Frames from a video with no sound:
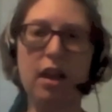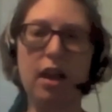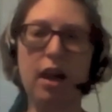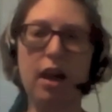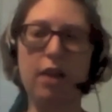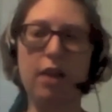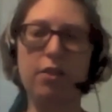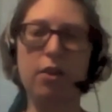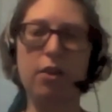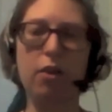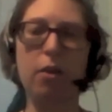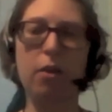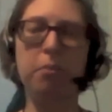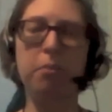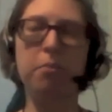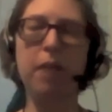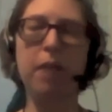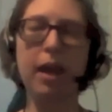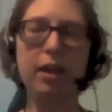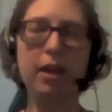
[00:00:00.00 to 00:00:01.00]
And there are
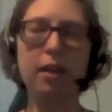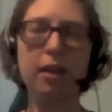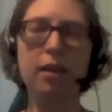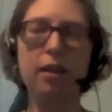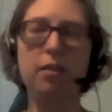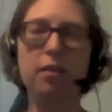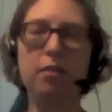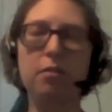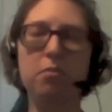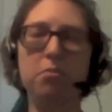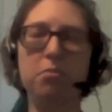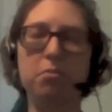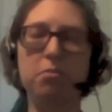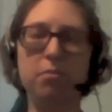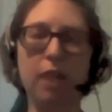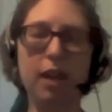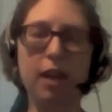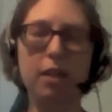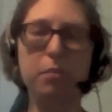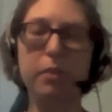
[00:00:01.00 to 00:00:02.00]
many,
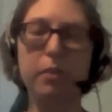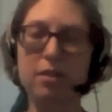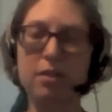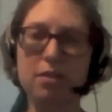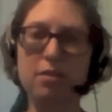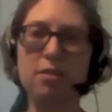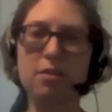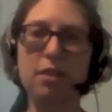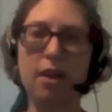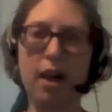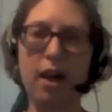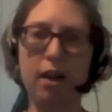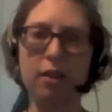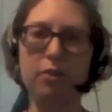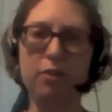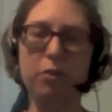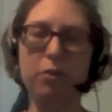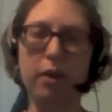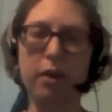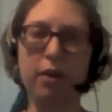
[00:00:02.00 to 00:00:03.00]
many places in
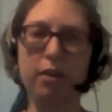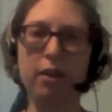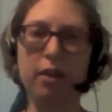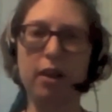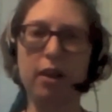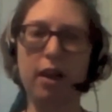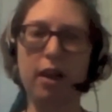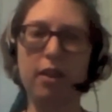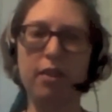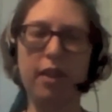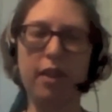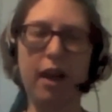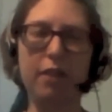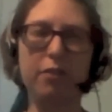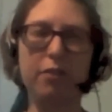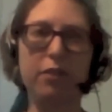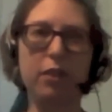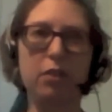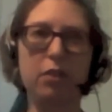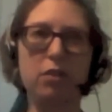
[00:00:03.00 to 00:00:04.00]
Aleph where that
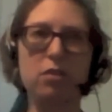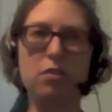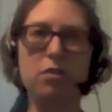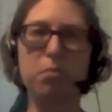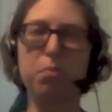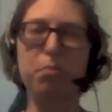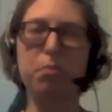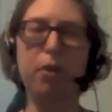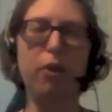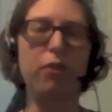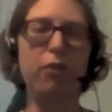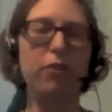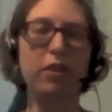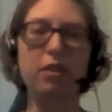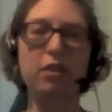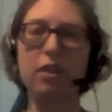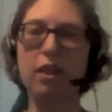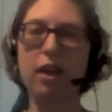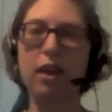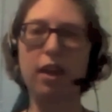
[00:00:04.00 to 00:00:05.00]
feels
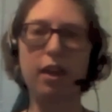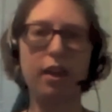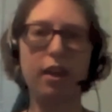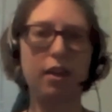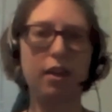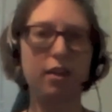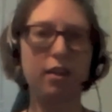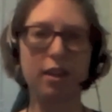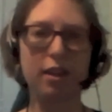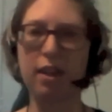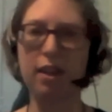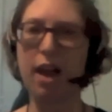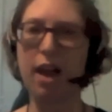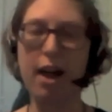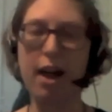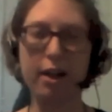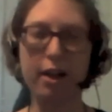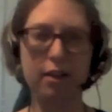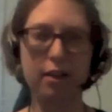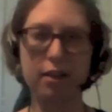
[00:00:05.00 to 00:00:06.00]
perfectly in
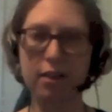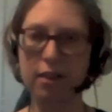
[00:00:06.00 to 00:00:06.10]
line,